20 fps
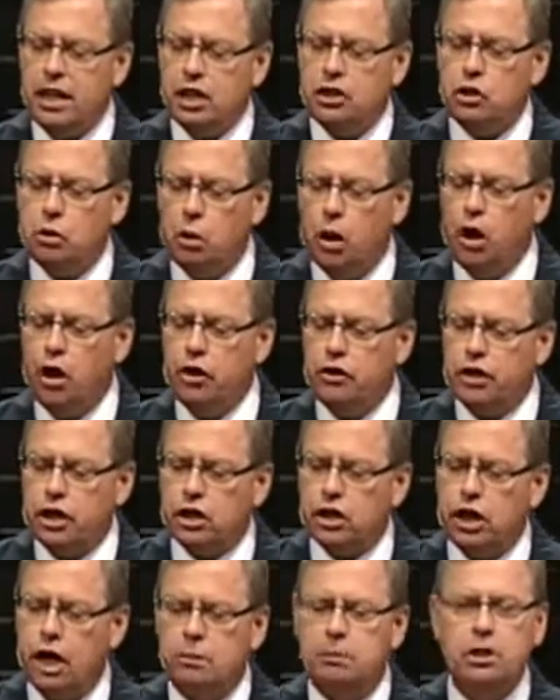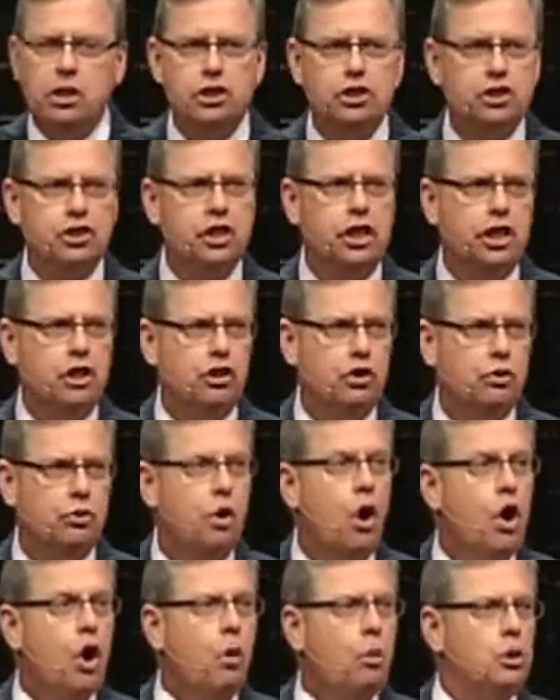and you heard they're coming to see you,
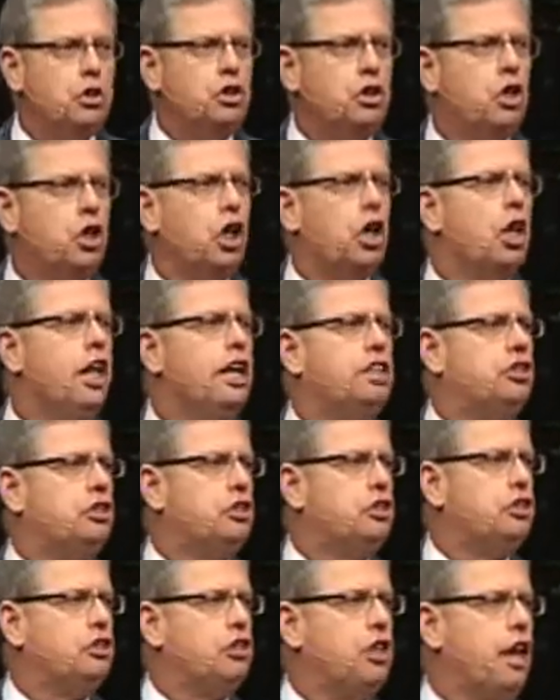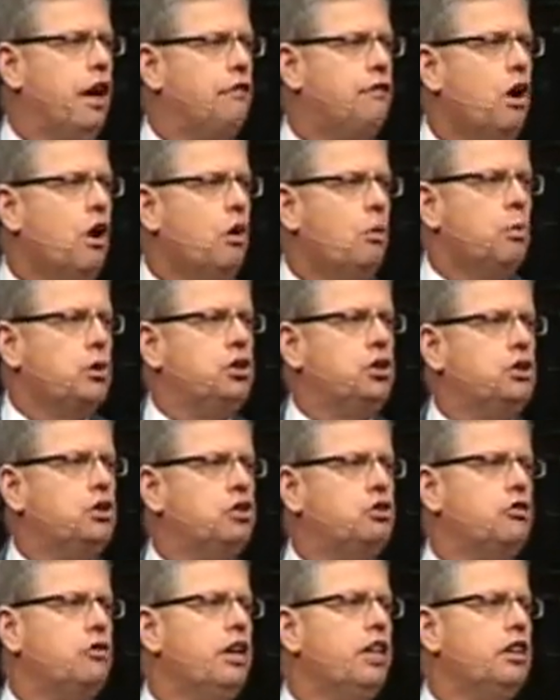would you collect yourself? Would you
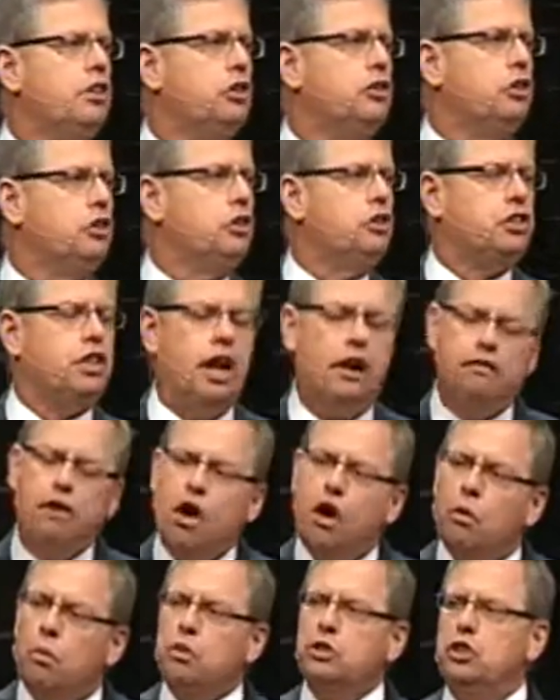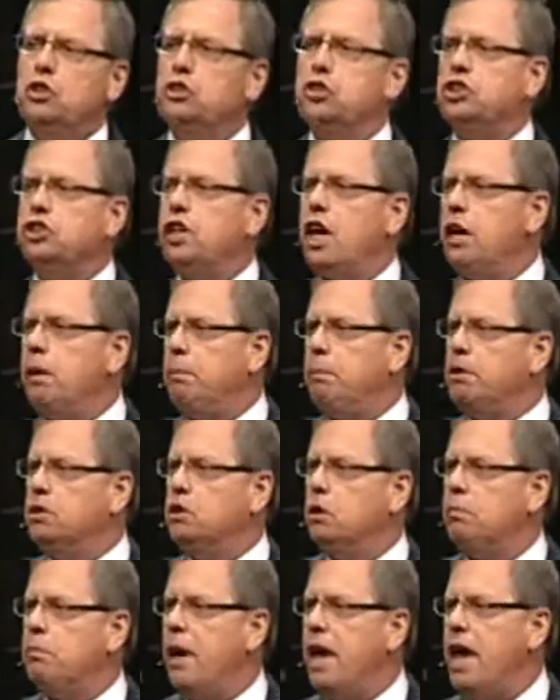strengthen yourself? Would you set up in
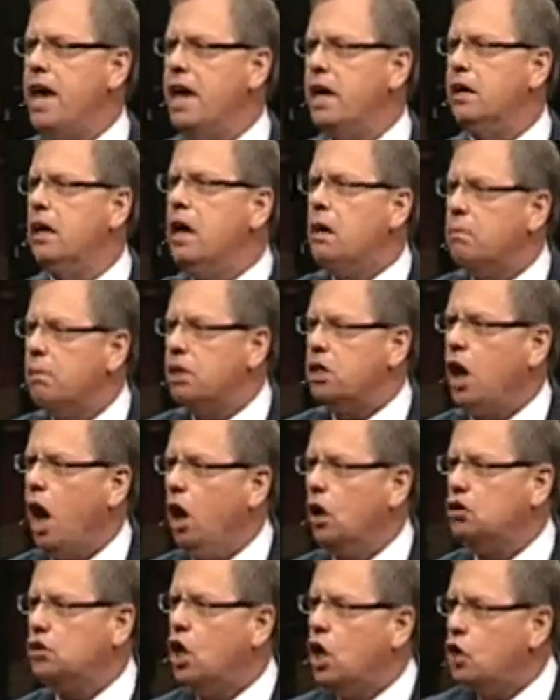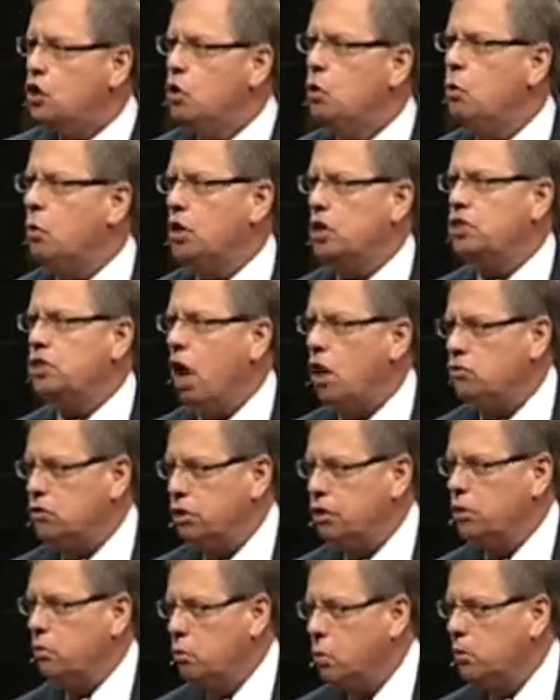your bed because you want to talk to
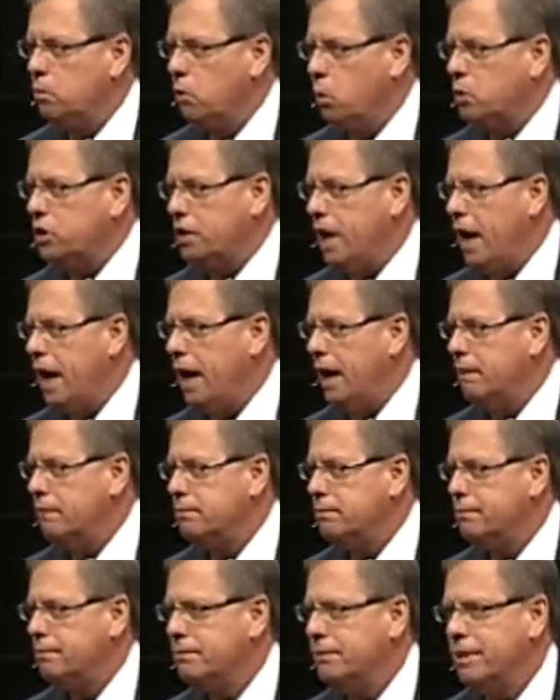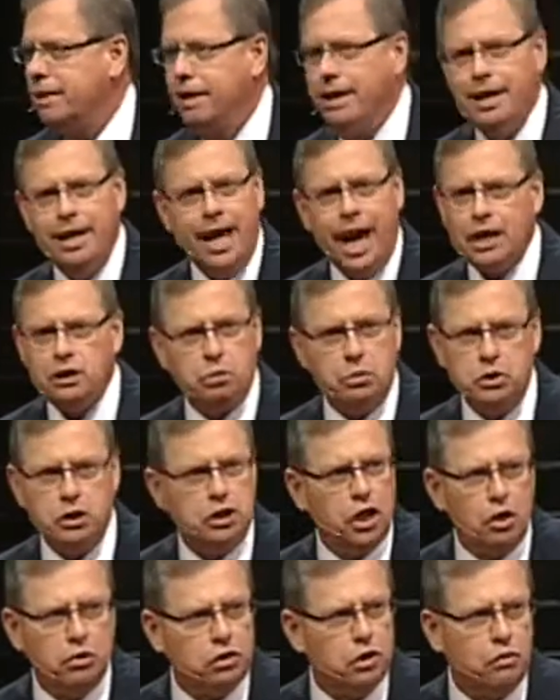them one more time? That's where
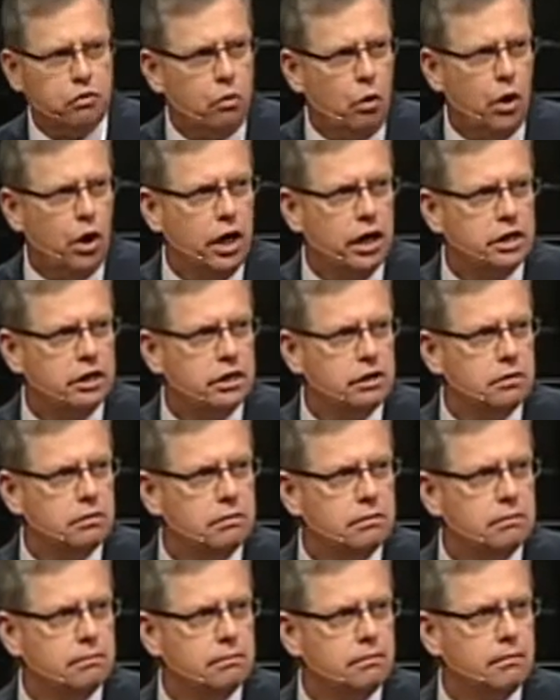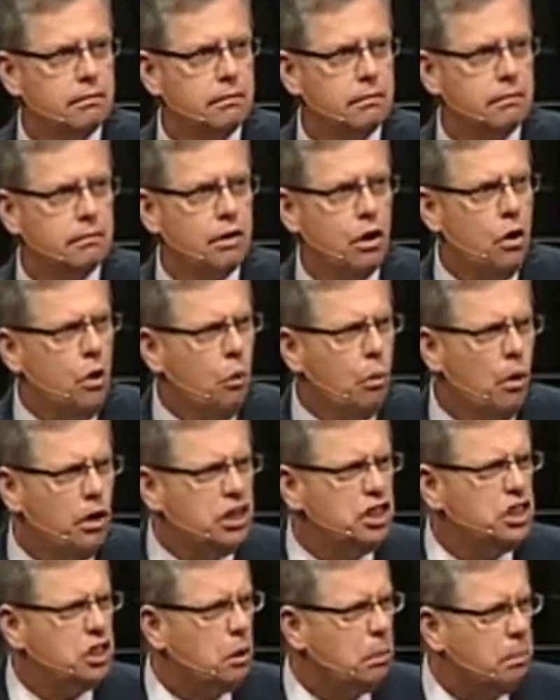Joseph was. What
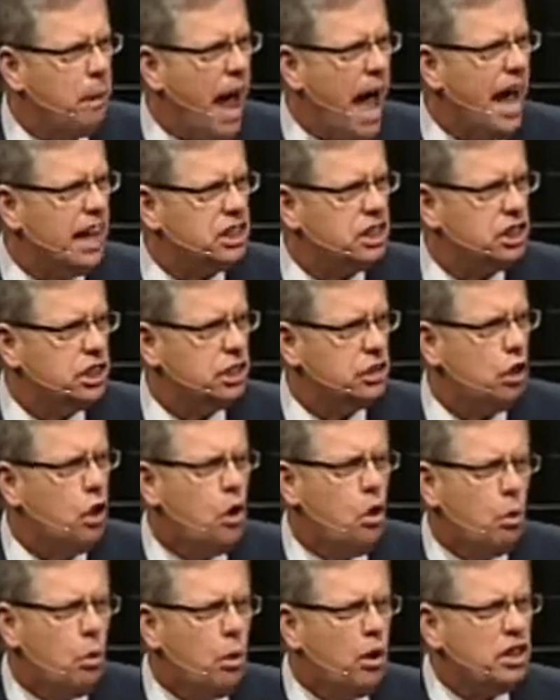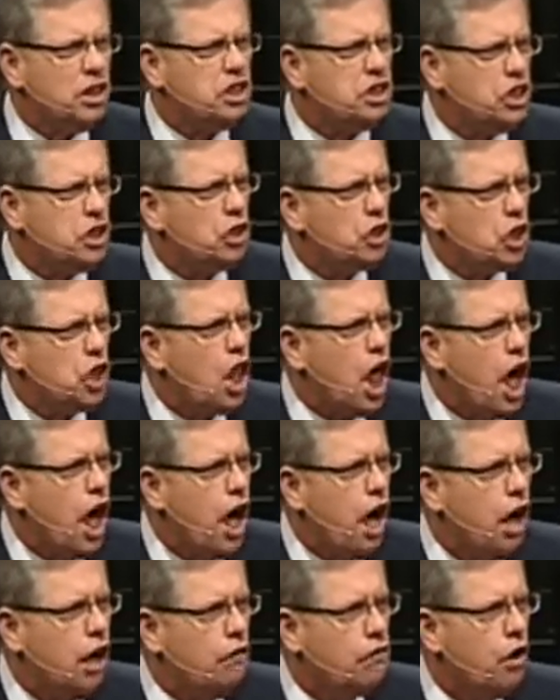is your passion? What is your
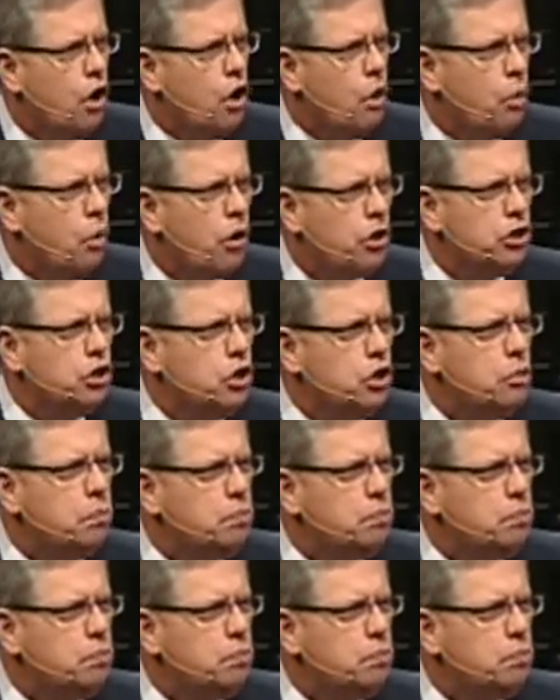love? What are you